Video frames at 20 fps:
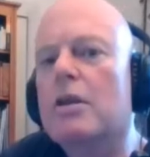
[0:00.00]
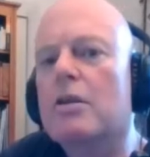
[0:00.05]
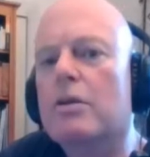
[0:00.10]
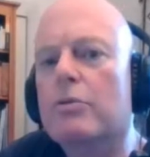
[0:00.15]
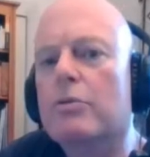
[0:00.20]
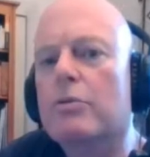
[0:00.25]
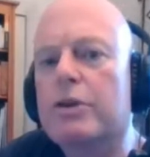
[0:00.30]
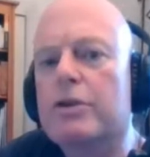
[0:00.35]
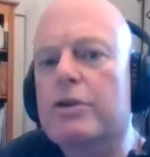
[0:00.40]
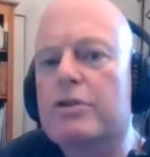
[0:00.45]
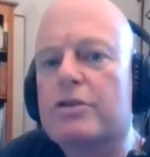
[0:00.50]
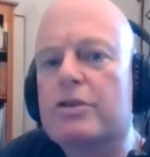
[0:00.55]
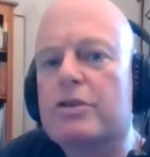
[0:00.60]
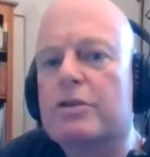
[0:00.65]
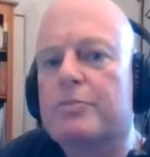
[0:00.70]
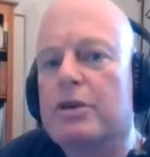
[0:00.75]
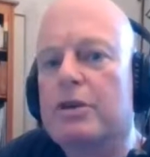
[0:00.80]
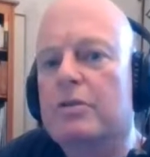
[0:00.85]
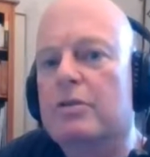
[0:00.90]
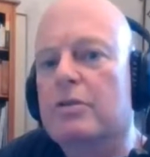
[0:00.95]
We used to
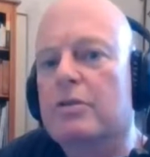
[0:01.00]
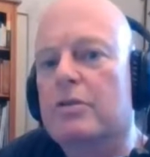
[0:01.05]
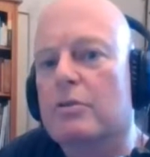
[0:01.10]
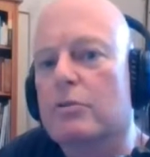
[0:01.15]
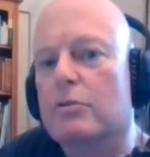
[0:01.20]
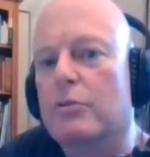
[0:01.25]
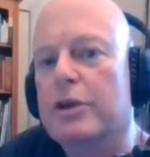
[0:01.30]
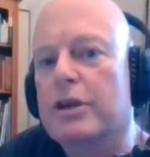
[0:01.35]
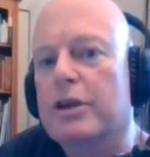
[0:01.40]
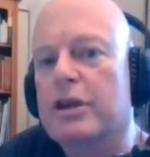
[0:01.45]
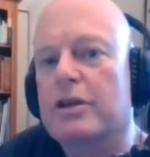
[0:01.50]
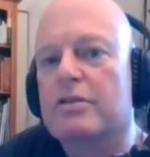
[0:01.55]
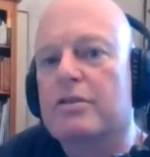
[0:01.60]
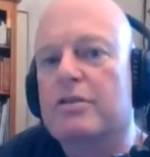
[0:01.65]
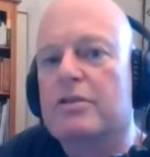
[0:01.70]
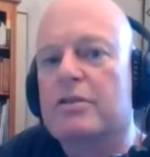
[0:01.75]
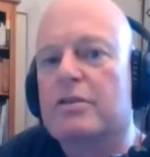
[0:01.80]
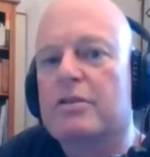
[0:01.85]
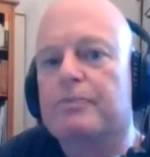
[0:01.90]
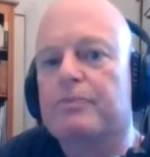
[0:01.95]
spend
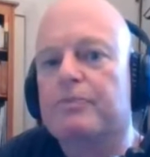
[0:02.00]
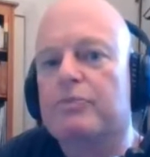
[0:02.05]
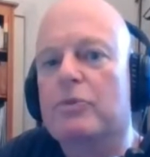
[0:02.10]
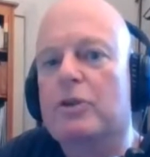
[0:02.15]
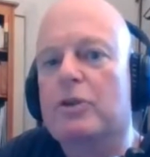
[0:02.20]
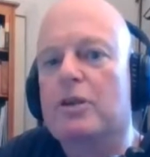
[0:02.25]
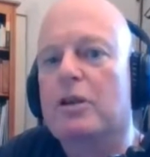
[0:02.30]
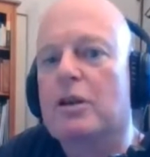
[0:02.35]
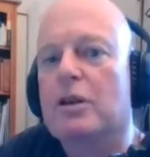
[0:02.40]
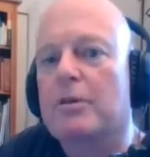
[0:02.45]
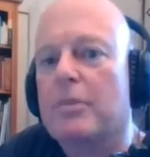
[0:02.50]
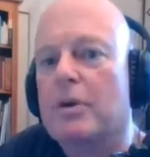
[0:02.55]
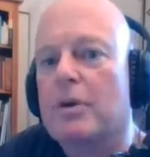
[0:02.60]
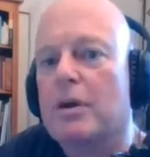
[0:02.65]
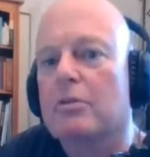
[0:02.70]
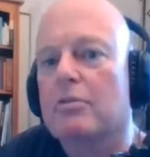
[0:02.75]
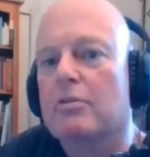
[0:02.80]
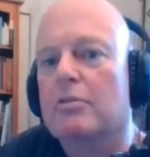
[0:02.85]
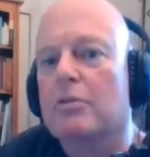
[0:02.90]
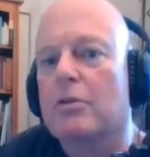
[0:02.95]
weekends,
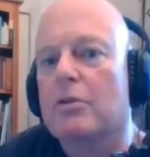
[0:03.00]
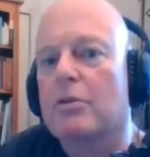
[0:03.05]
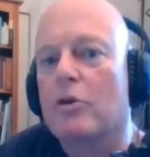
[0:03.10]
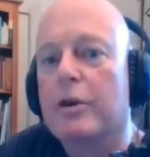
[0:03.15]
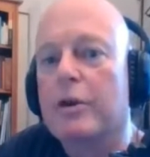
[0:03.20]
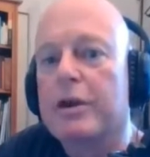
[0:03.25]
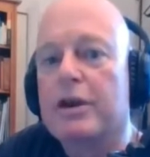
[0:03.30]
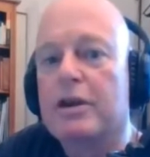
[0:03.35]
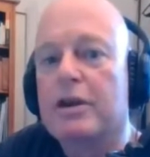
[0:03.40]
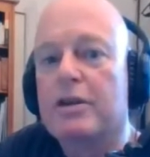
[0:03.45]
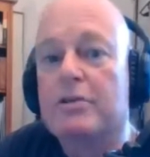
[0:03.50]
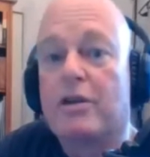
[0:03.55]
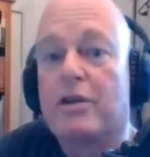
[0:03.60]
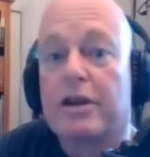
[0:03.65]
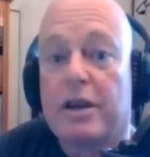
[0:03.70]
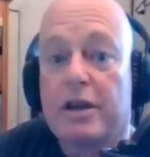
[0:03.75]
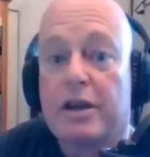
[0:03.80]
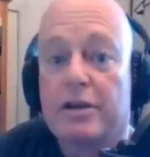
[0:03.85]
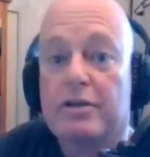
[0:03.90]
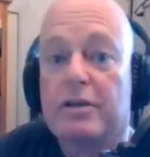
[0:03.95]
long weekends
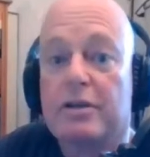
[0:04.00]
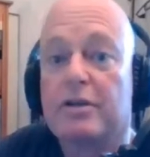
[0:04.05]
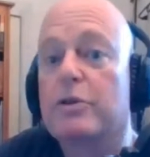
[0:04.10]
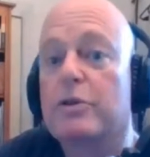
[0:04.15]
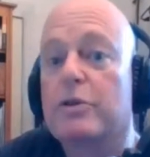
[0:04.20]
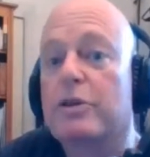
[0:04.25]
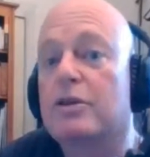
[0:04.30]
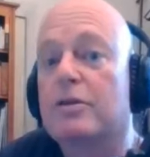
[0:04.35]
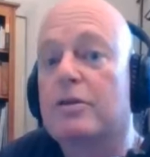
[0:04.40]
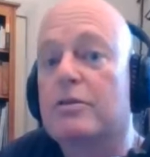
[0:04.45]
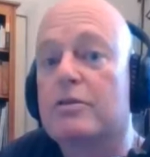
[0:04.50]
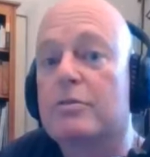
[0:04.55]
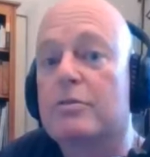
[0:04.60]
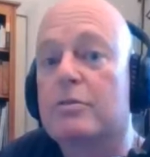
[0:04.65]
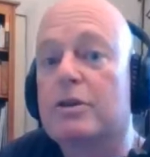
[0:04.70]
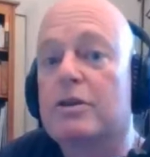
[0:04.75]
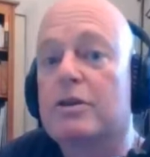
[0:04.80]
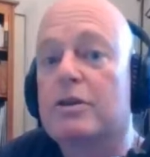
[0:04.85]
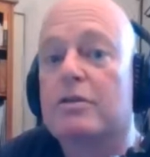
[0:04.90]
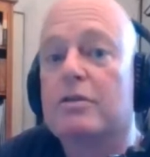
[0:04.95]
like Anzac weekend, this
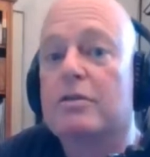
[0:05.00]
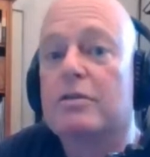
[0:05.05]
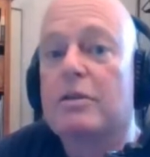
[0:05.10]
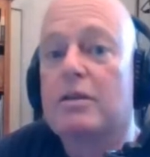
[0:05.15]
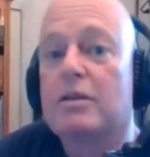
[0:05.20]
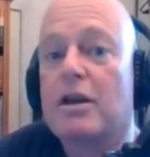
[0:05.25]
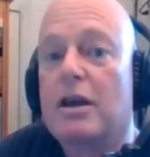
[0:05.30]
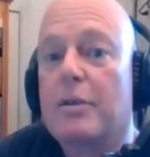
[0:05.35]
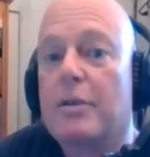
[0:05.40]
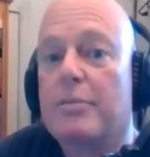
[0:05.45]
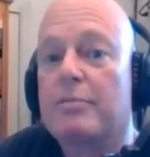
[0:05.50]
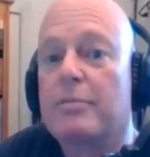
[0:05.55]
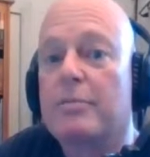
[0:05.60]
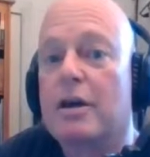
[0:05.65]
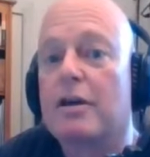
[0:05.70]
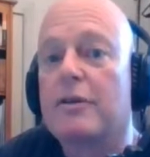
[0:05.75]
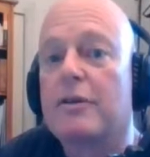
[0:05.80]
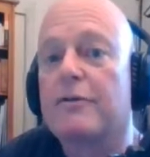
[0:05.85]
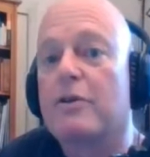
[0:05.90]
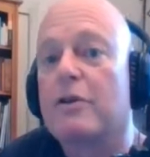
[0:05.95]
weekend up at
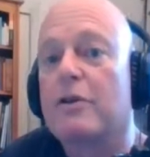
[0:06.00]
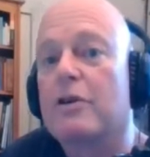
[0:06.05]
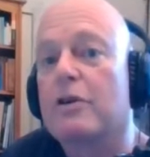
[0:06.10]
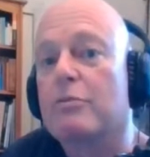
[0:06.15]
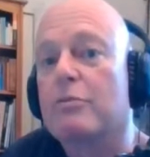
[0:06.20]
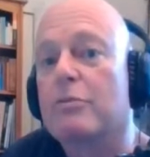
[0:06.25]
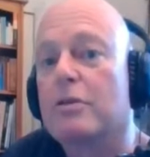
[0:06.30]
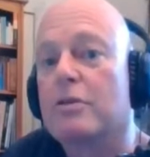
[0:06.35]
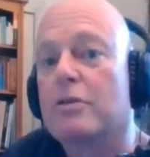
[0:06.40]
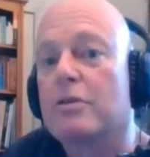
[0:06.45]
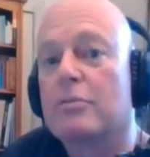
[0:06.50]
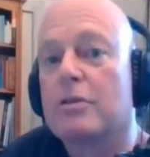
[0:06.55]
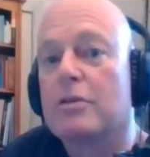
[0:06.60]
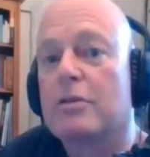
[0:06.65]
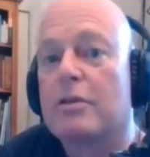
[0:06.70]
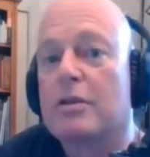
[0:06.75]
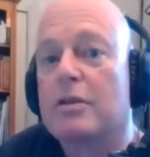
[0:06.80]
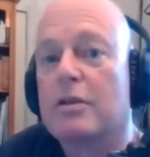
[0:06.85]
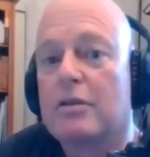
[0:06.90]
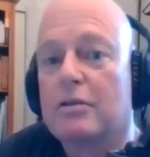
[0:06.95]
Mangawhai
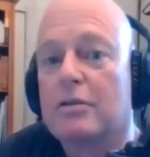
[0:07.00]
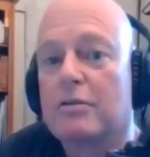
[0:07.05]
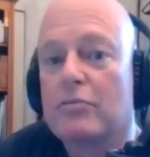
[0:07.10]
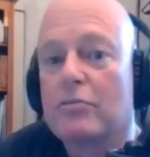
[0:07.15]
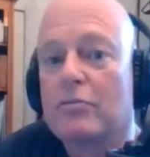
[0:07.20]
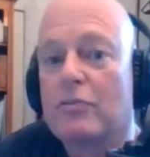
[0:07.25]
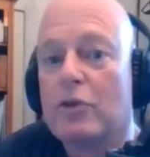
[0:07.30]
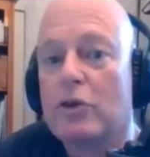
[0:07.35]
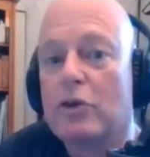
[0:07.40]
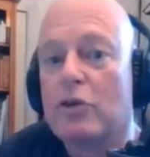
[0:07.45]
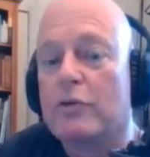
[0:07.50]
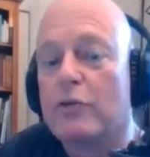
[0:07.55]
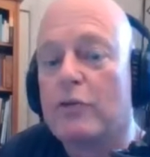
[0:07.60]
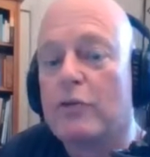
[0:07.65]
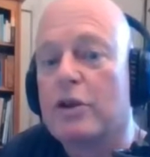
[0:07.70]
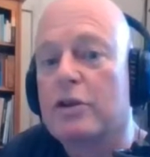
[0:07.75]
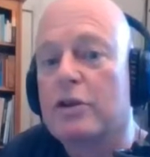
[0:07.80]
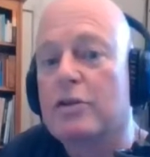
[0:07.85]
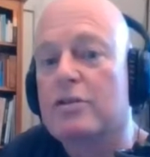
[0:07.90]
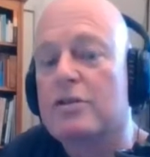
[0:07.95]
with very good
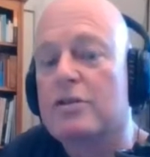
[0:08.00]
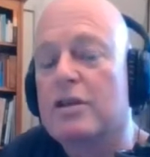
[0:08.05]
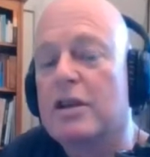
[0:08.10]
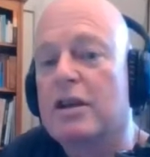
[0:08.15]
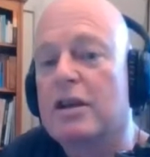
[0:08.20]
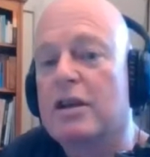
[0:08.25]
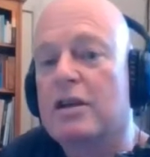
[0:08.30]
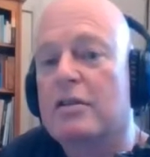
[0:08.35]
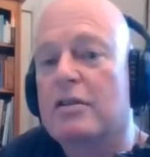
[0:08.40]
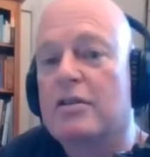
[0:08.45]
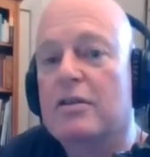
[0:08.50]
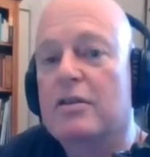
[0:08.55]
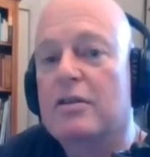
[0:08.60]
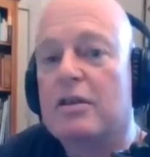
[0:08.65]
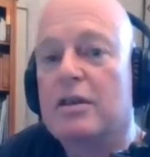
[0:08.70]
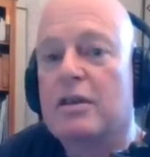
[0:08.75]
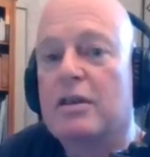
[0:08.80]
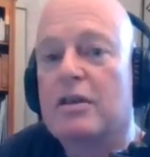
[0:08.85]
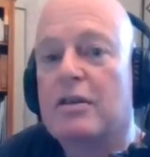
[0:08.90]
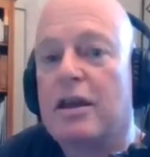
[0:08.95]
friends, and
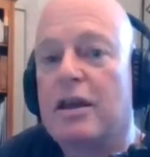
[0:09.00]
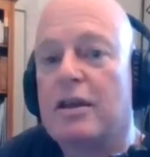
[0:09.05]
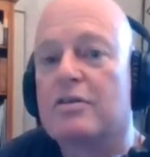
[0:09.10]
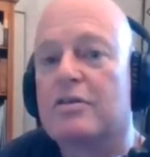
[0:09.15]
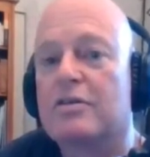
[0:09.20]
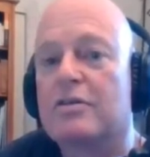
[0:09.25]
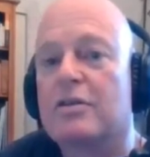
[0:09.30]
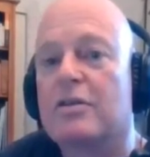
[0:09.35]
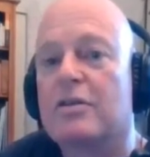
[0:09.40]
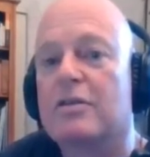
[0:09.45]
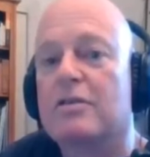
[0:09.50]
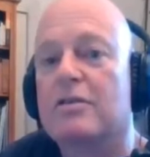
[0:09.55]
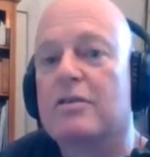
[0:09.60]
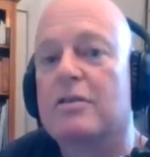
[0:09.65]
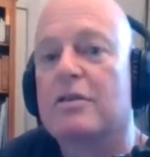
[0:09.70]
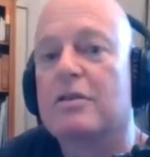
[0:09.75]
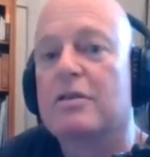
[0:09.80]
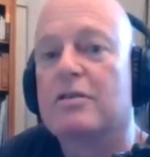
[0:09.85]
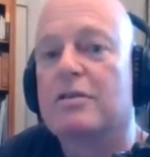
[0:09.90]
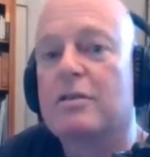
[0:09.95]
we decided
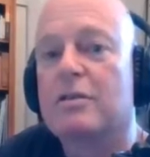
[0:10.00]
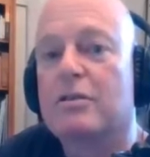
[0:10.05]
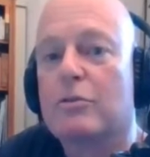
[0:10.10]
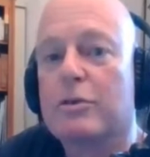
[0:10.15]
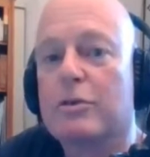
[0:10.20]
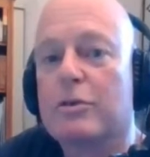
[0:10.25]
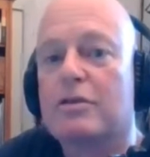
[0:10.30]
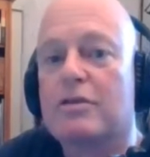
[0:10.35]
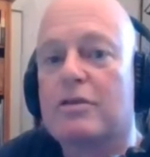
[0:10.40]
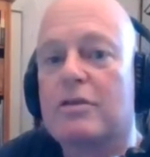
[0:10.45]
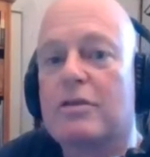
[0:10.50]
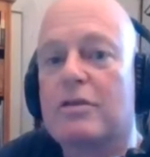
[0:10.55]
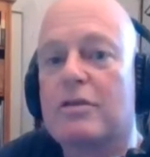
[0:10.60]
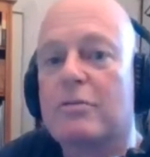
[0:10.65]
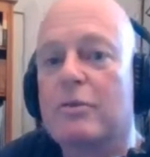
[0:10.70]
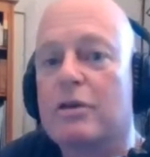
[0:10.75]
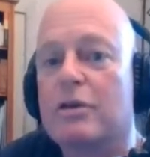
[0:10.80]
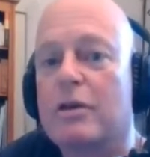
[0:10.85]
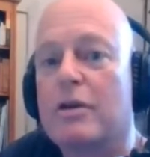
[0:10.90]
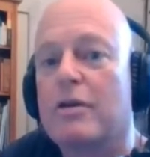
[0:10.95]
that
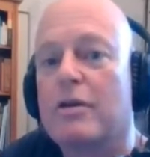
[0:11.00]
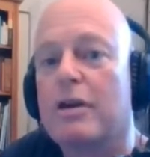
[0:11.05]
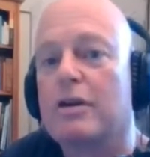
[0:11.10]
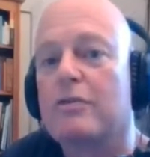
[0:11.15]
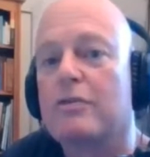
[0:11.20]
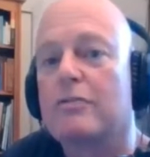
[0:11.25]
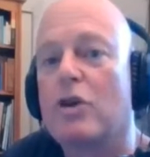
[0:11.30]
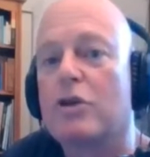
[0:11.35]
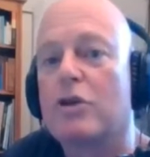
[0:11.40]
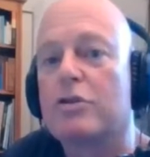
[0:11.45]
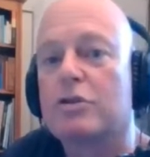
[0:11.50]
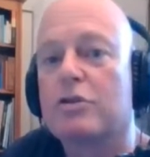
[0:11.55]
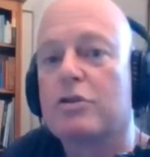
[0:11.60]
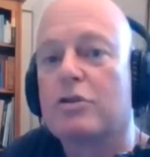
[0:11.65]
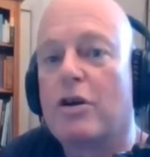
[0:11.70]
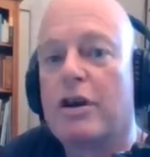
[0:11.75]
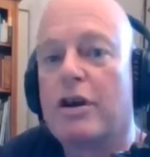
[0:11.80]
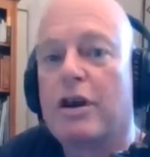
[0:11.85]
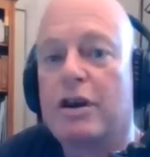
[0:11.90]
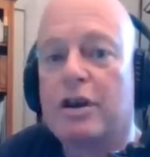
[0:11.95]
we'd go out ocean
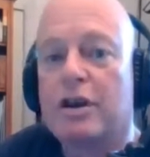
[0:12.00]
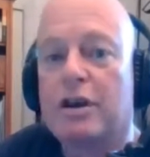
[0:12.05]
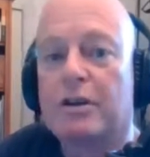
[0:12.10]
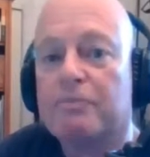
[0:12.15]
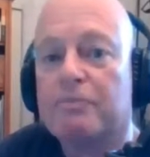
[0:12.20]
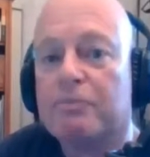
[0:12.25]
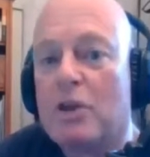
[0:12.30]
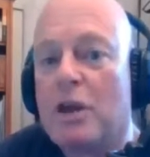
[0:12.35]
kayaking.